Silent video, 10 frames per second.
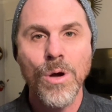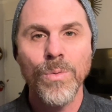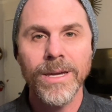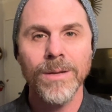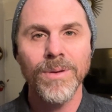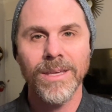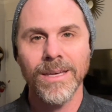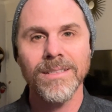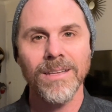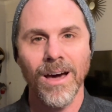we can
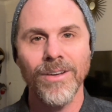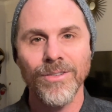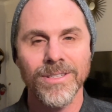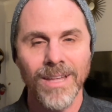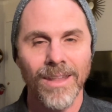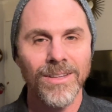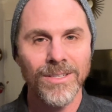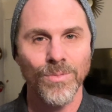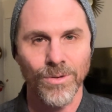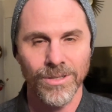begin to understand
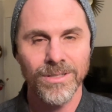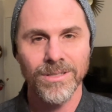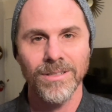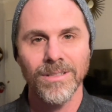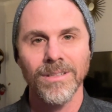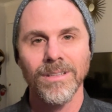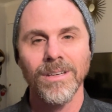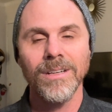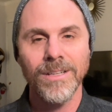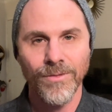these words
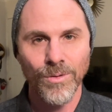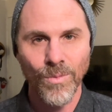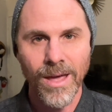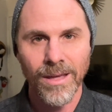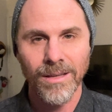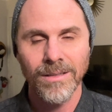in a different way.